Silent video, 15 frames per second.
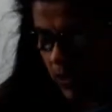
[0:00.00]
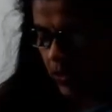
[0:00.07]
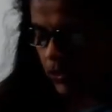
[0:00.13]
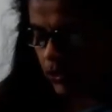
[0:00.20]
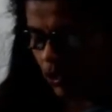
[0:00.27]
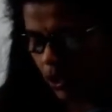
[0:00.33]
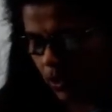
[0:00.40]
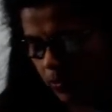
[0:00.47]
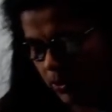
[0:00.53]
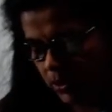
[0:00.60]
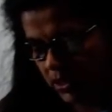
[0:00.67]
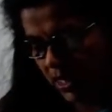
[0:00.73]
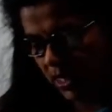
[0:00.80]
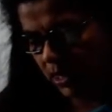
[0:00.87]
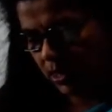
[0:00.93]
So
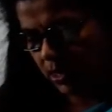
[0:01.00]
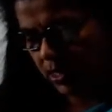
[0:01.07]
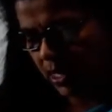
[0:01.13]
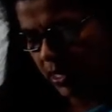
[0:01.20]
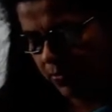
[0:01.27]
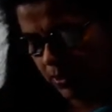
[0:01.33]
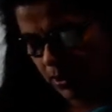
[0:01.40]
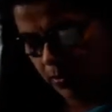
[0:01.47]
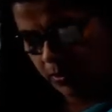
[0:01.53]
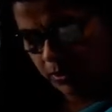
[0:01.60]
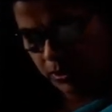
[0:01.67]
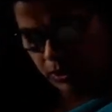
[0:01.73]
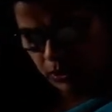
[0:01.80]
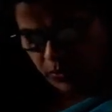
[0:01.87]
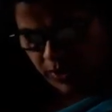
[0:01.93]
almost I gave you about
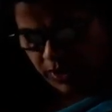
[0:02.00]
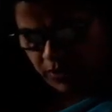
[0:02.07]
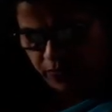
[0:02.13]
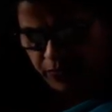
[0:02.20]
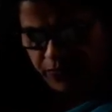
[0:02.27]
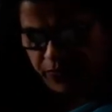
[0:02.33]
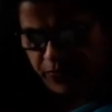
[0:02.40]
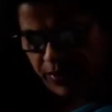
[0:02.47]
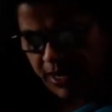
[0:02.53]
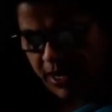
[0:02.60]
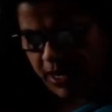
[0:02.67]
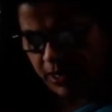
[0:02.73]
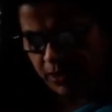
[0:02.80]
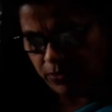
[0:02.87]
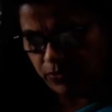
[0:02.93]
the
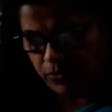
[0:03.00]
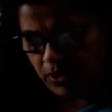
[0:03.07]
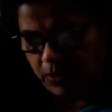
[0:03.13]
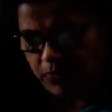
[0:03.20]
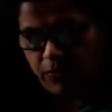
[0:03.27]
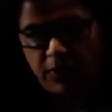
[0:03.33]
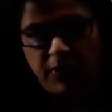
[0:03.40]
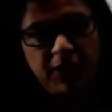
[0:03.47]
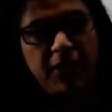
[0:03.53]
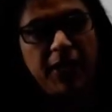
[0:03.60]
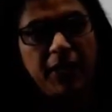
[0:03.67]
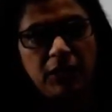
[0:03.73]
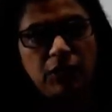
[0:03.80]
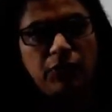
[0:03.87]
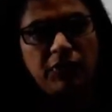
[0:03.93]

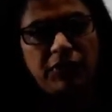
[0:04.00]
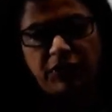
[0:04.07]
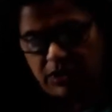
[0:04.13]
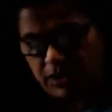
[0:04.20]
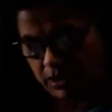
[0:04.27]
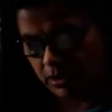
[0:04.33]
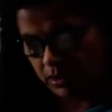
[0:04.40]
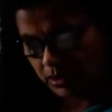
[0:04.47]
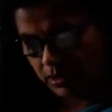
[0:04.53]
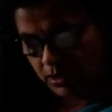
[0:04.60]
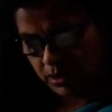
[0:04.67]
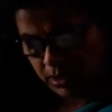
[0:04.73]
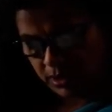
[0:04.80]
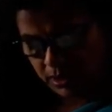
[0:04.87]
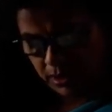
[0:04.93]
48th question
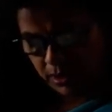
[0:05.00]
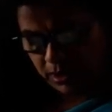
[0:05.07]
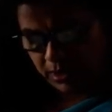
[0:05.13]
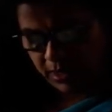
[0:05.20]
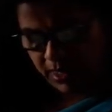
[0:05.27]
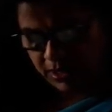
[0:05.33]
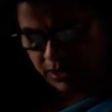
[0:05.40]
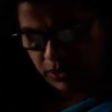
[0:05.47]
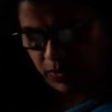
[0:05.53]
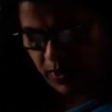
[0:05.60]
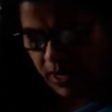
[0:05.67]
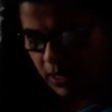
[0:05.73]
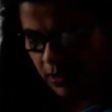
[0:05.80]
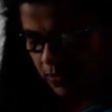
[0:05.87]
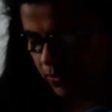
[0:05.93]
in the next
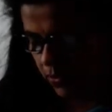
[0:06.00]
one.